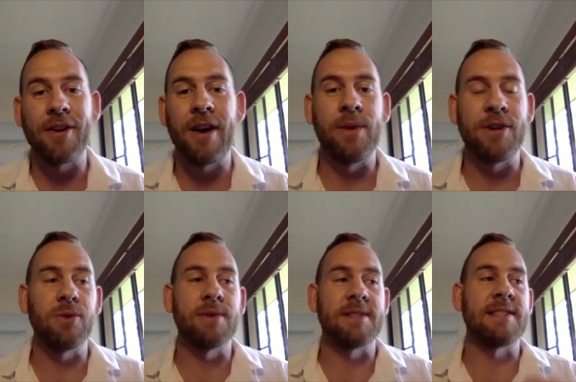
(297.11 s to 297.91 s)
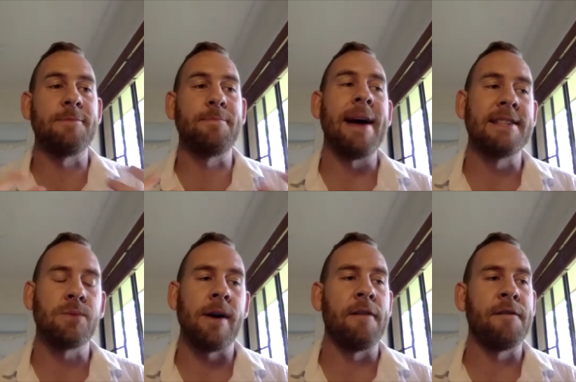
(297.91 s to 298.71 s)
I wish there was a space
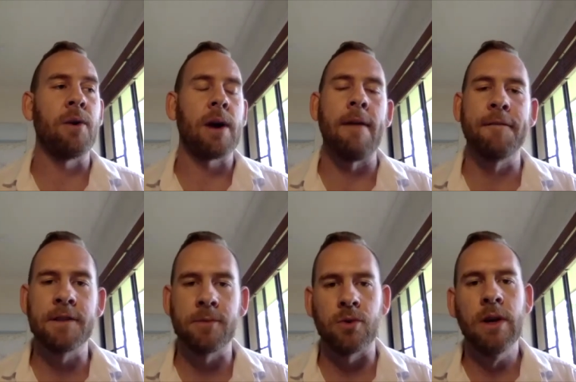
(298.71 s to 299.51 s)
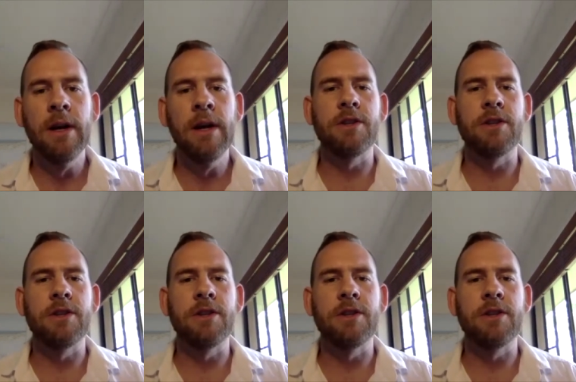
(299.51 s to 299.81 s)
where I felt comfortable mm.